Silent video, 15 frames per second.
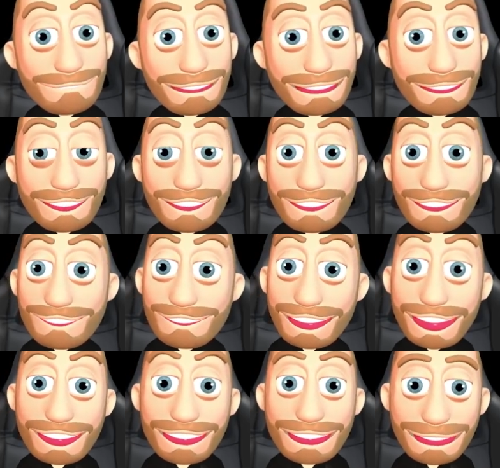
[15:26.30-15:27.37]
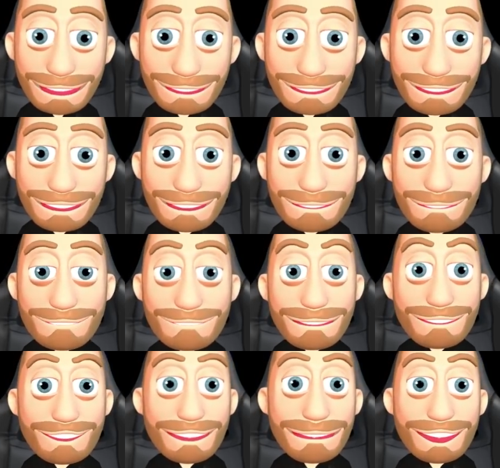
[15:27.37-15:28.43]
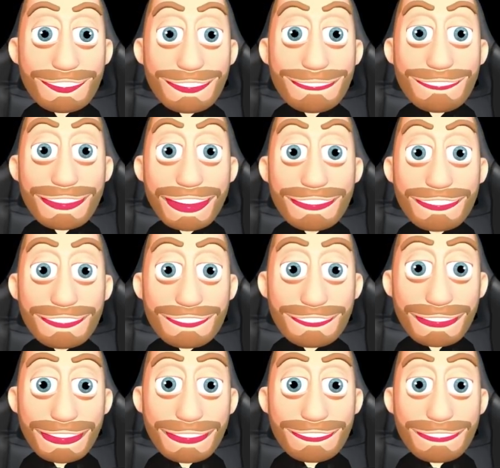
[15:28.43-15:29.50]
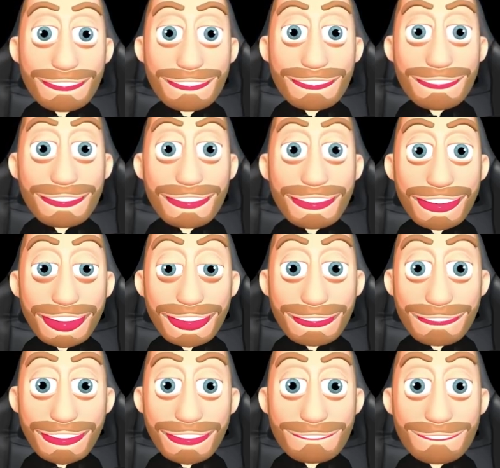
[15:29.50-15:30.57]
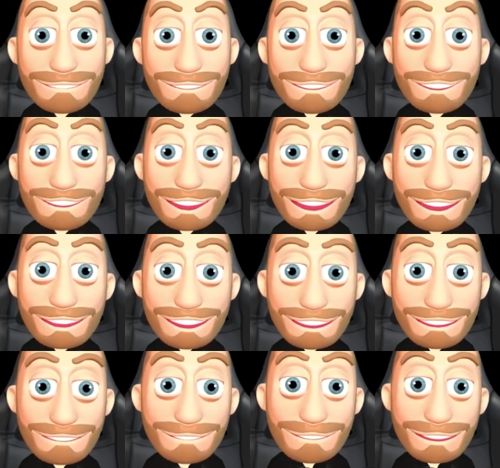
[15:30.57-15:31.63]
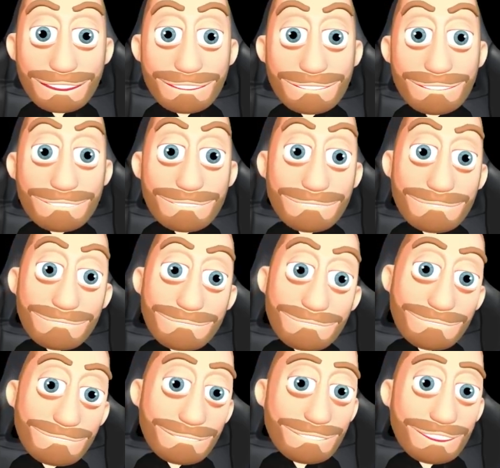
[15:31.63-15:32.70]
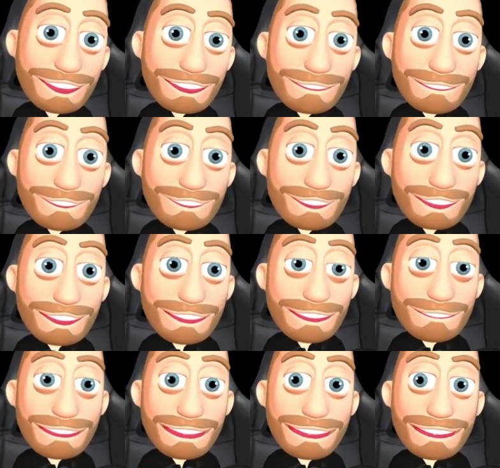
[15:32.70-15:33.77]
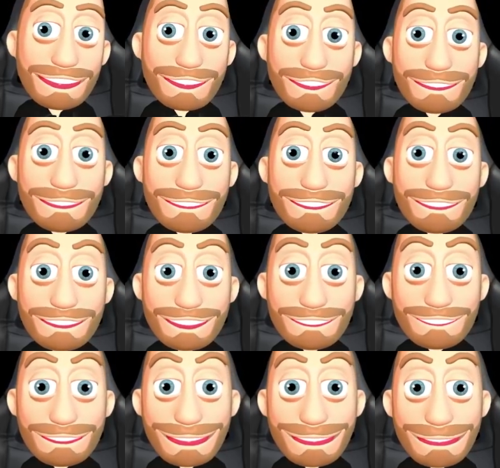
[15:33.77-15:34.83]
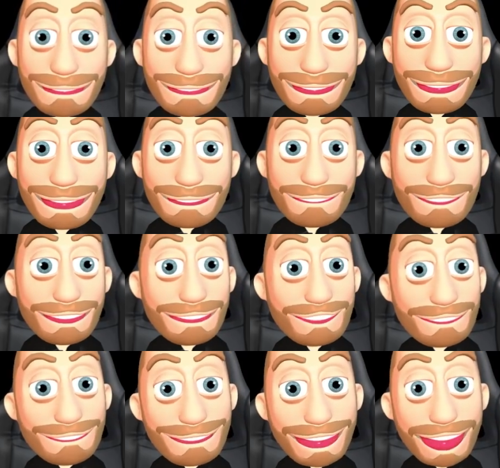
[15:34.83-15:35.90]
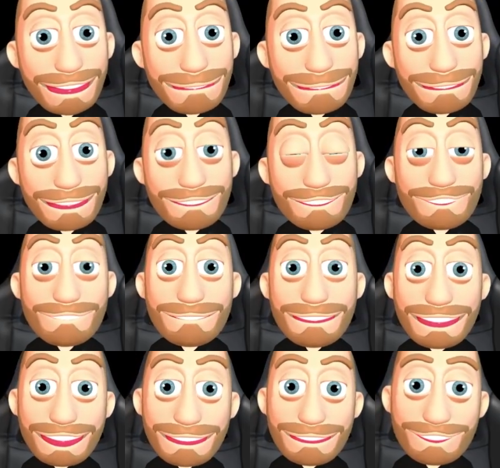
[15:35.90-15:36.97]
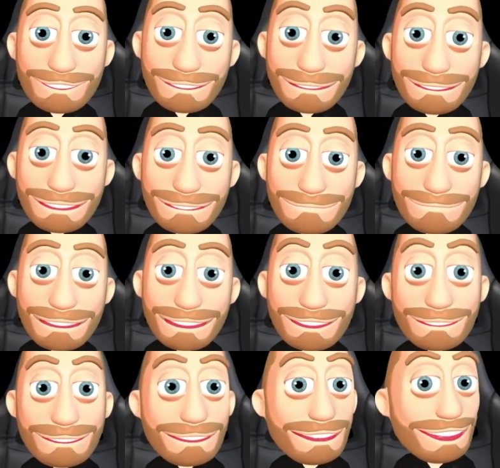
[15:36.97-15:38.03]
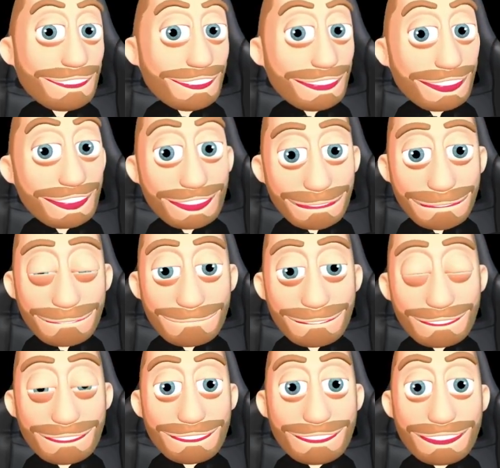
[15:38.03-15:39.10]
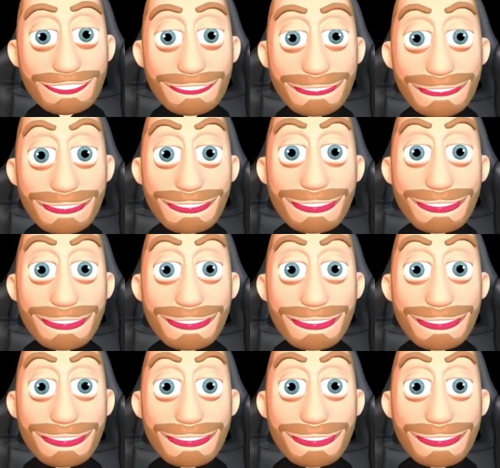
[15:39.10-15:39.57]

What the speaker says: to, and we're hoping that we have our Oracle code up for everyone to run the oracles for this first event. But if not, we'll use Chainlink, just like we have been using Chainlink.